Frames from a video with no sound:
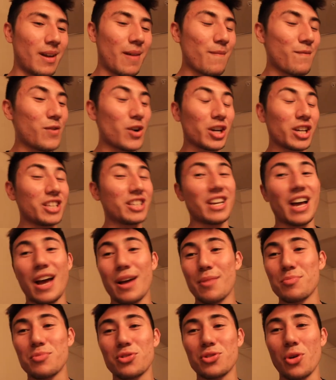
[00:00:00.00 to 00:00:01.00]

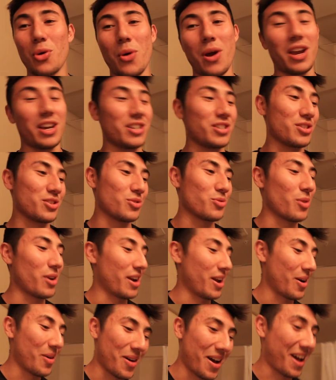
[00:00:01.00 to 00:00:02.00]
I'm so anxious
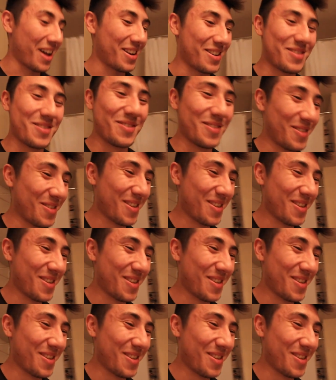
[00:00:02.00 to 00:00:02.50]
right now. I don't